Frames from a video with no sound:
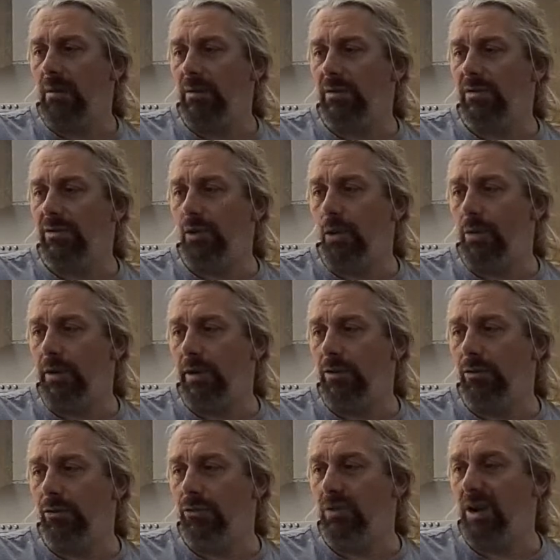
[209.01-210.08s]
Store in a
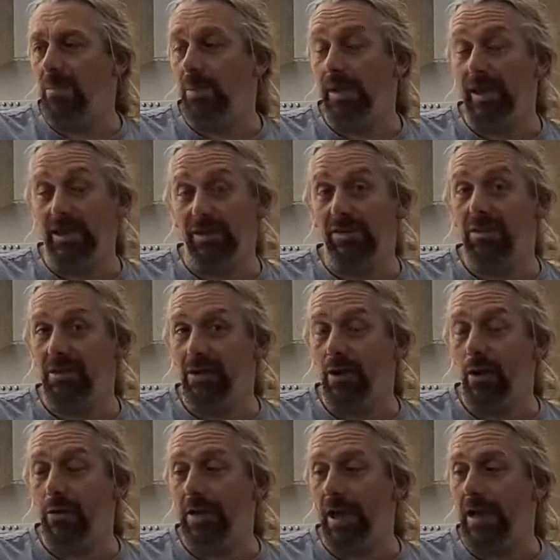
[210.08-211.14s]
cool, dry place.
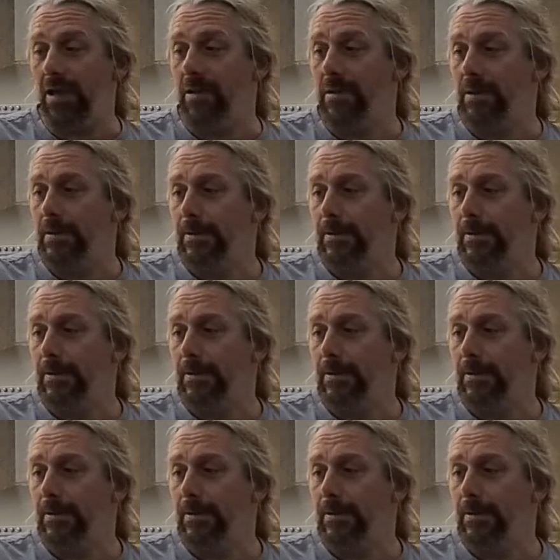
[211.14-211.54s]
Okay.